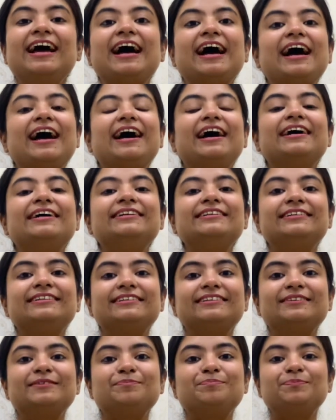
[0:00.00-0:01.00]
and
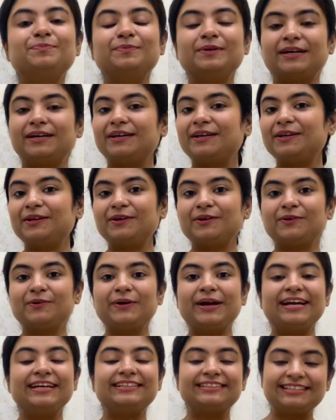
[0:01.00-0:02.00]

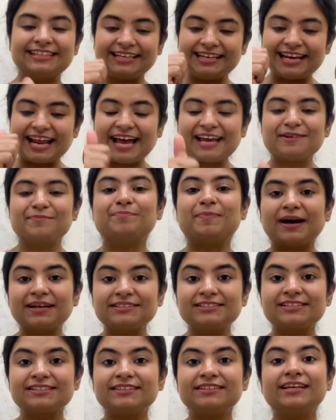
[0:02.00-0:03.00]
hit the like
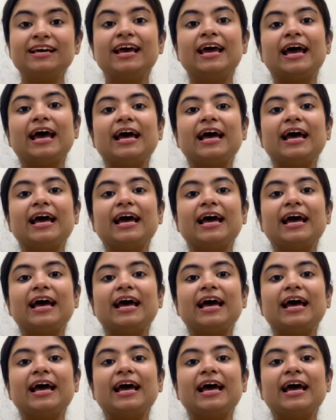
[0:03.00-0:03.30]
button